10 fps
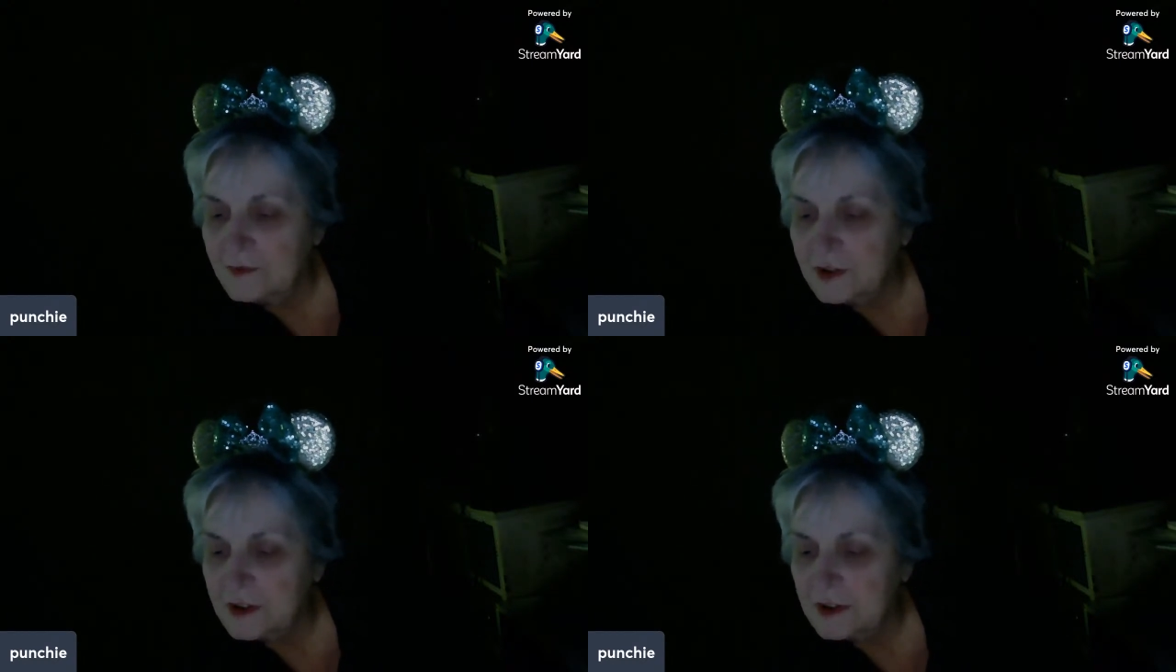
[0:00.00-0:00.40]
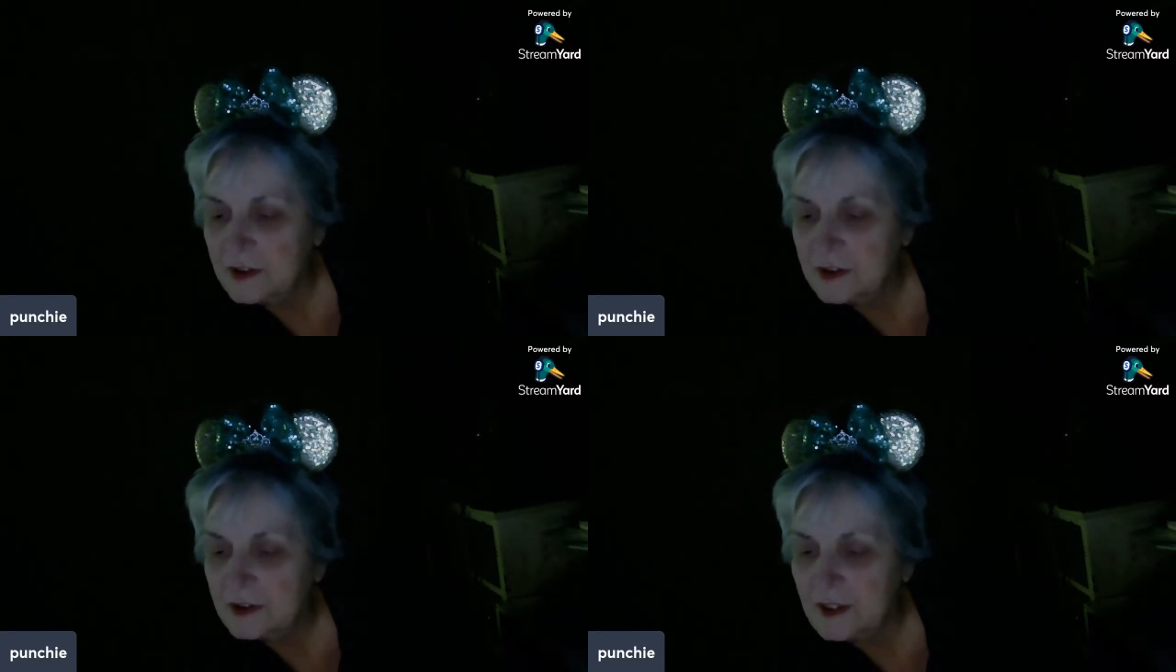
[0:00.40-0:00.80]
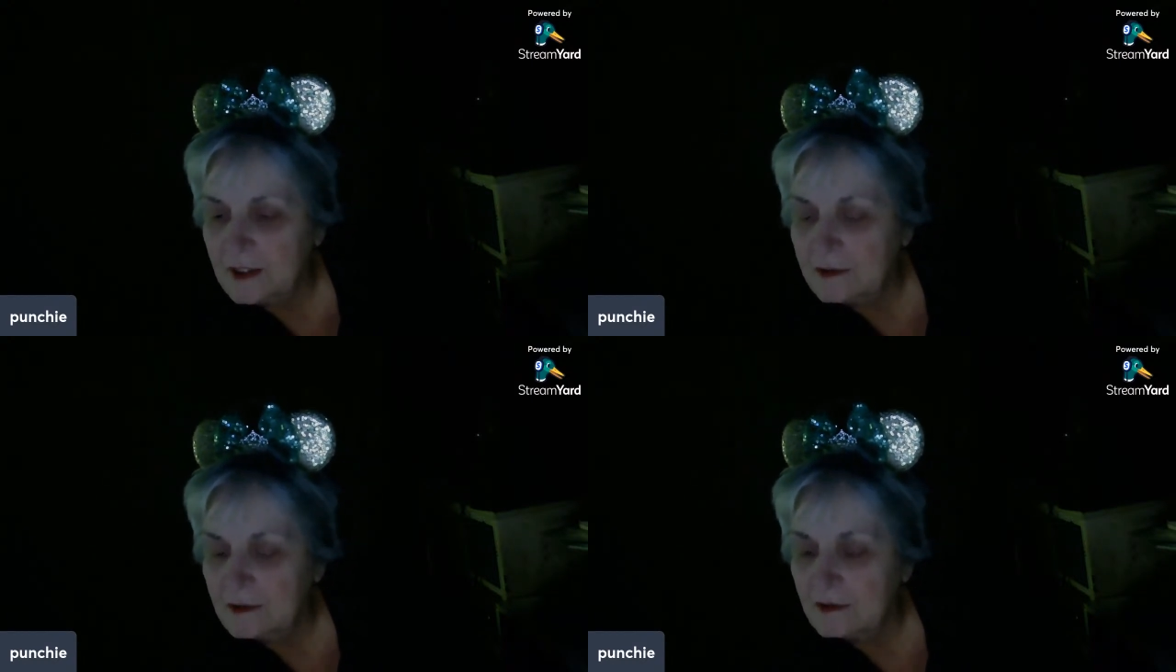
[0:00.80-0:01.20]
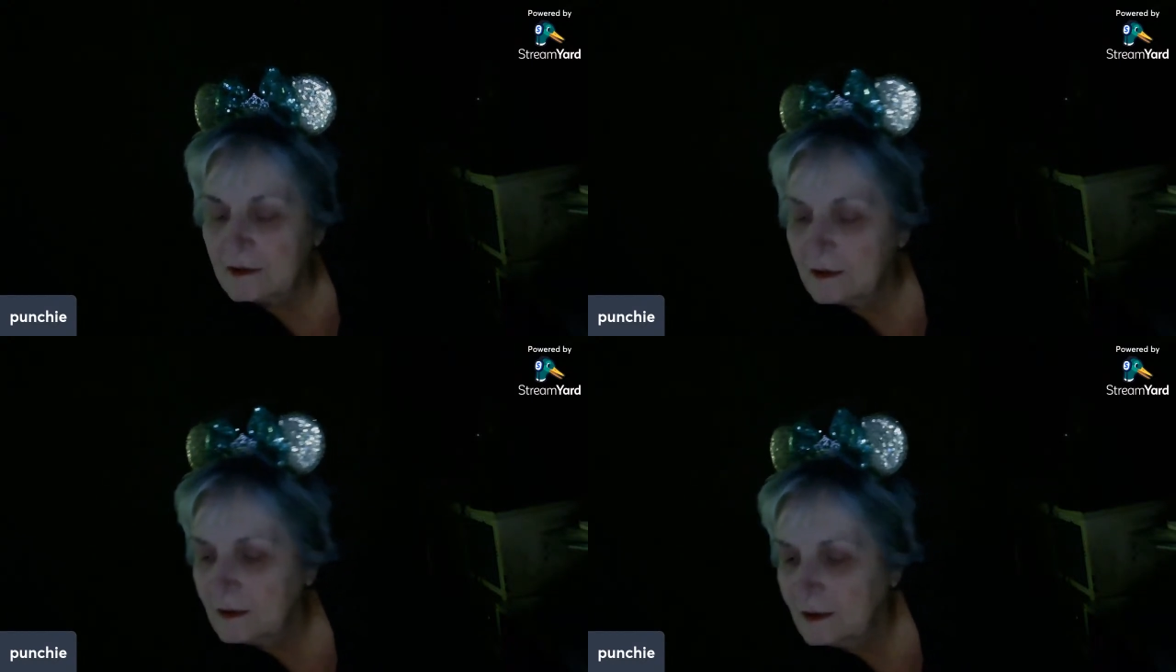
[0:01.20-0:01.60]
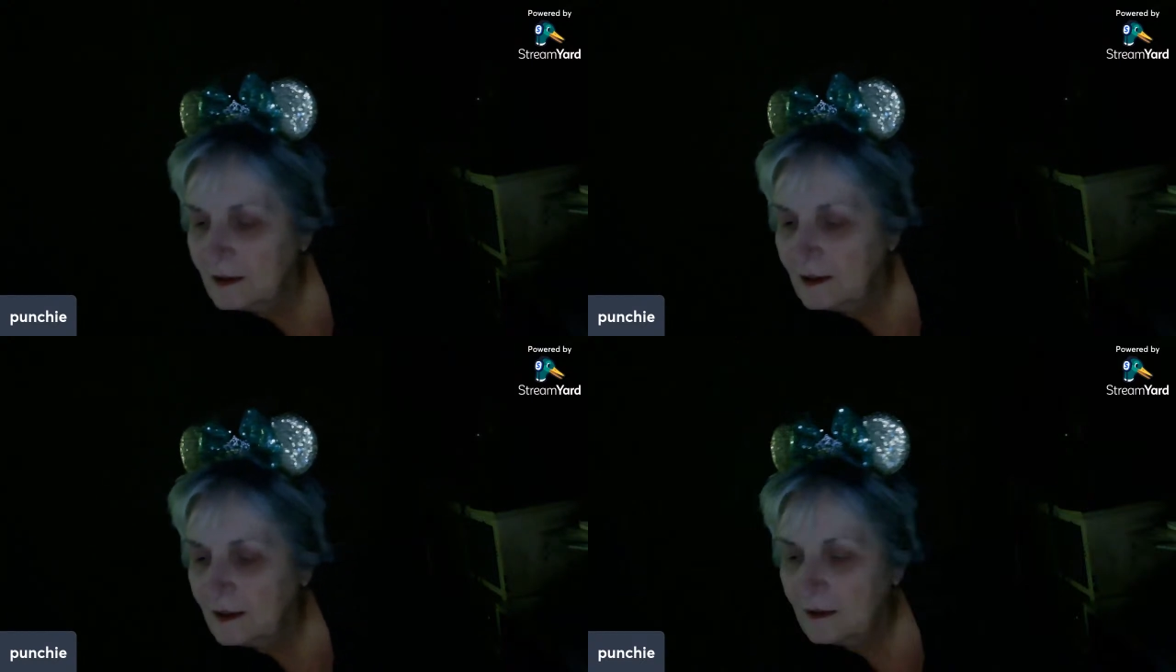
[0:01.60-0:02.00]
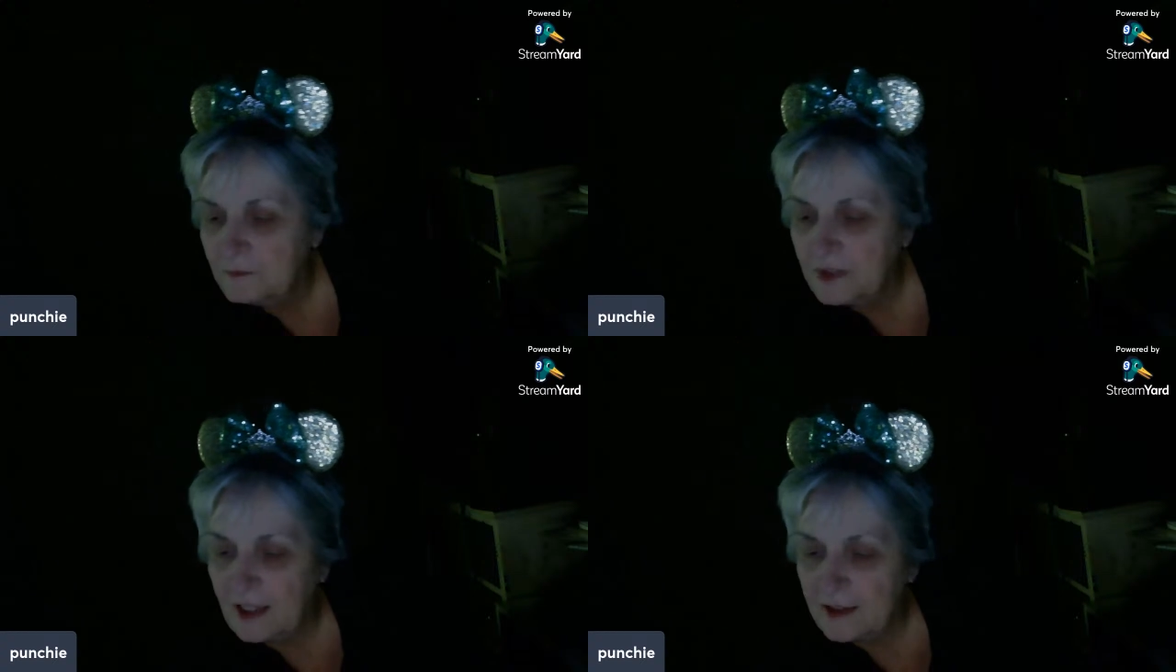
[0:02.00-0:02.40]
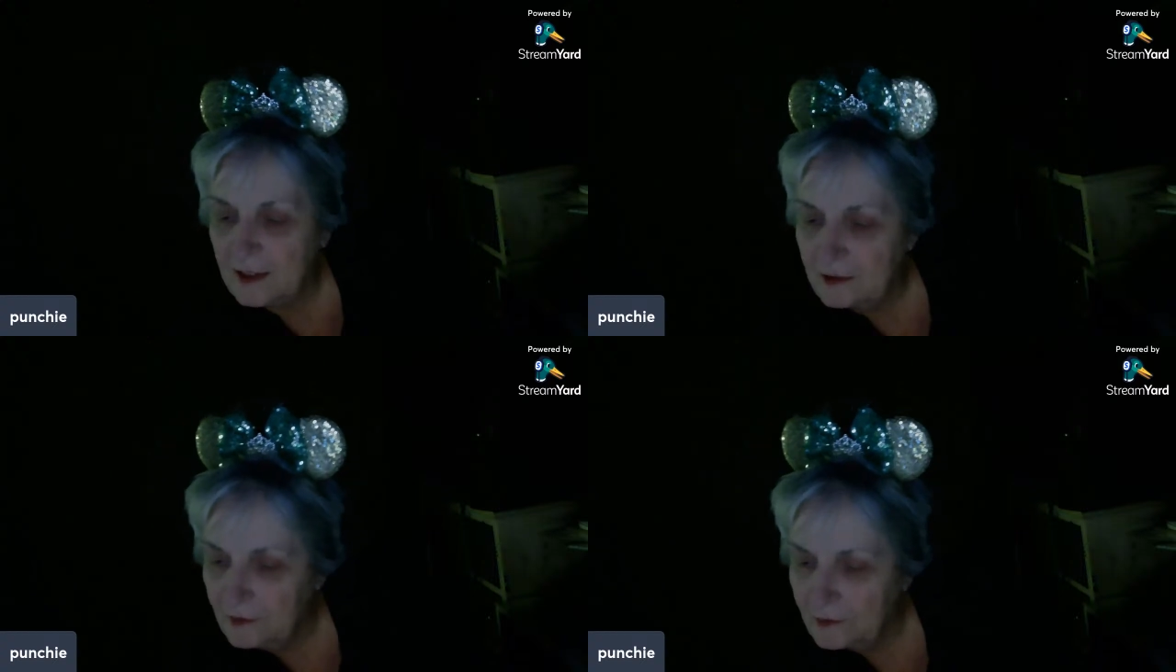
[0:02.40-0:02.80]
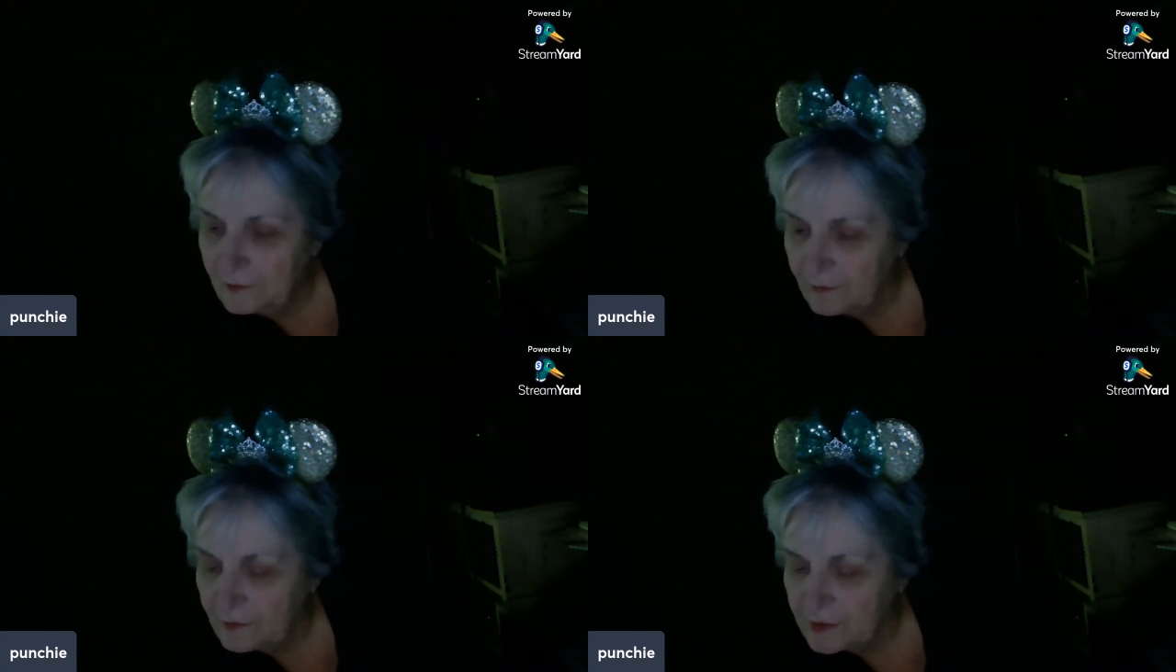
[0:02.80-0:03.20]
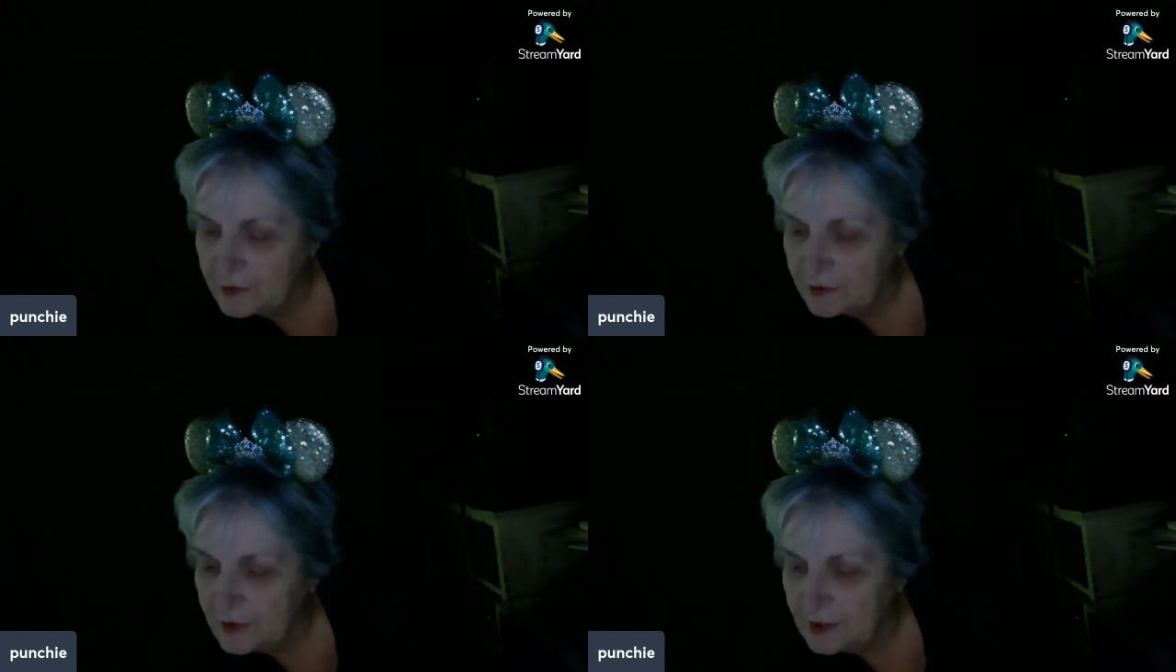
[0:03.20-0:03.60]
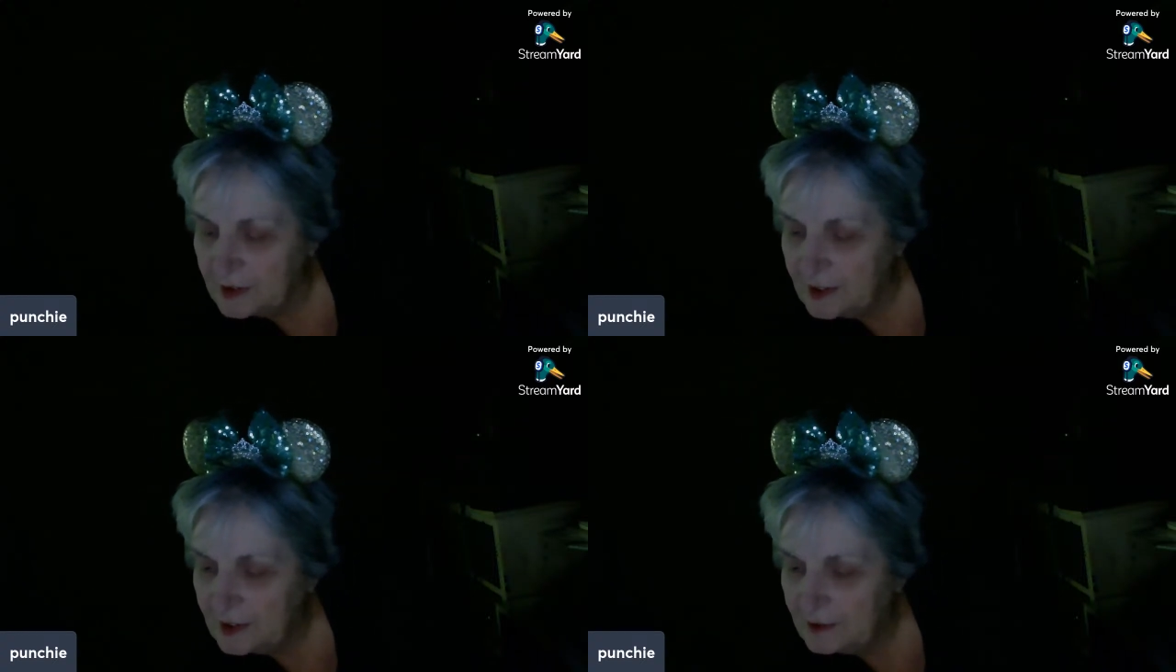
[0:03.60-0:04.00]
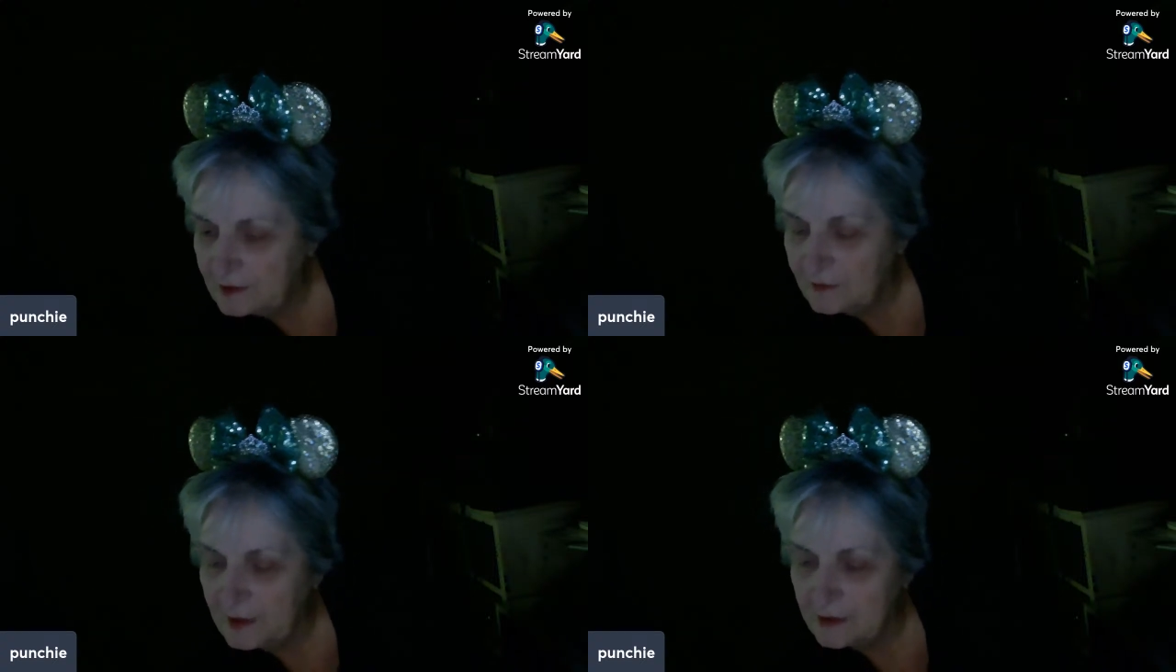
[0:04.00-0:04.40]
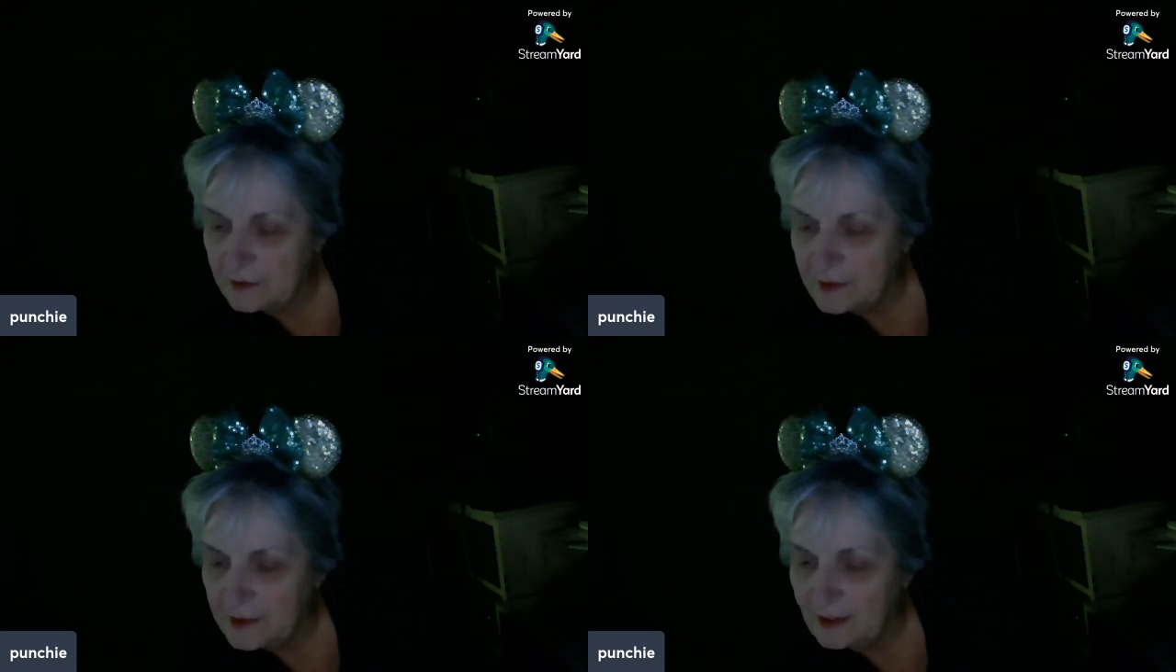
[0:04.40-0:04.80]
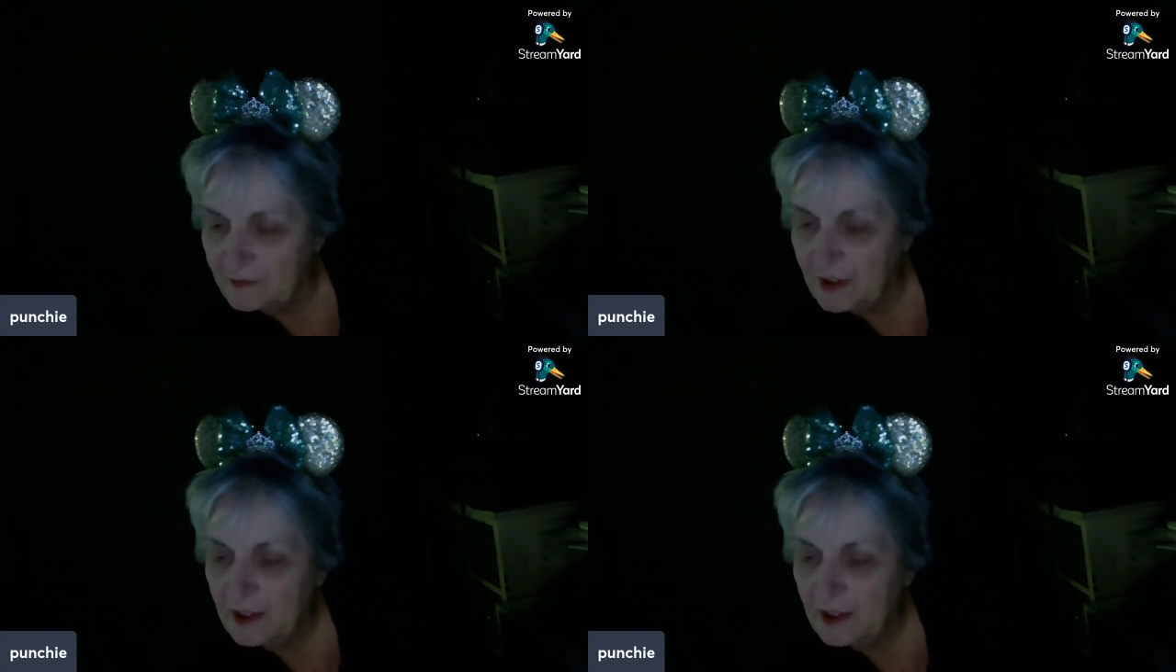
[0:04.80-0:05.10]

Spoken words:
Just letting Blacky know what we're doing so he can hurry up.